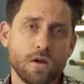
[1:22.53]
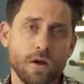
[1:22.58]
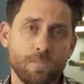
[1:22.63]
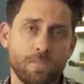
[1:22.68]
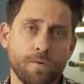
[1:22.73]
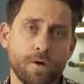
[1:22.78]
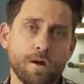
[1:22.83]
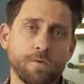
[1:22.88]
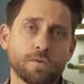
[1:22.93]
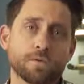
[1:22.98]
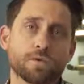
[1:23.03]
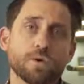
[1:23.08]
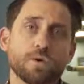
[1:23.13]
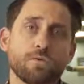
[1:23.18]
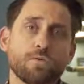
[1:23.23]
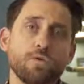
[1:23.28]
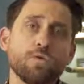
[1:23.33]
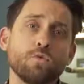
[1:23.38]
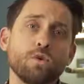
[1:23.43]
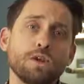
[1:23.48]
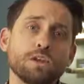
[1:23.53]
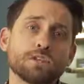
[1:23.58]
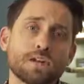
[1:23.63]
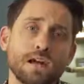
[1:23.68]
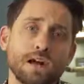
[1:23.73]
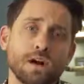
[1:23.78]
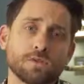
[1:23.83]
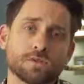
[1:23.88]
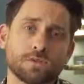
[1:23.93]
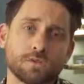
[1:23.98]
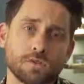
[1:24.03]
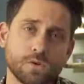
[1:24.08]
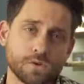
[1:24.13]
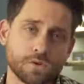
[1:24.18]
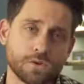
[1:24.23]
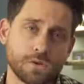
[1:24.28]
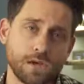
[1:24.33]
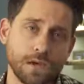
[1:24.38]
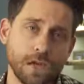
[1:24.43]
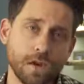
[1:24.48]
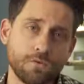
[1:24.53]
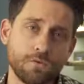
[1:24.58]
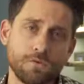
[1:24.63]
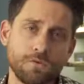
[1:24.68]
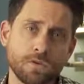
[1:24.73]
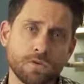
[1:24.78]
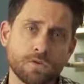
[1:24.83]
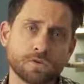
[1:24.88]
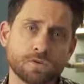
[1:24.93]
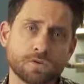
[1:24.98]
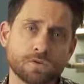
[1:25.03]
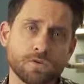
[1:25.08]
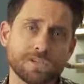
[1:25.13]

I promise you, if you reach out to those negative reviews,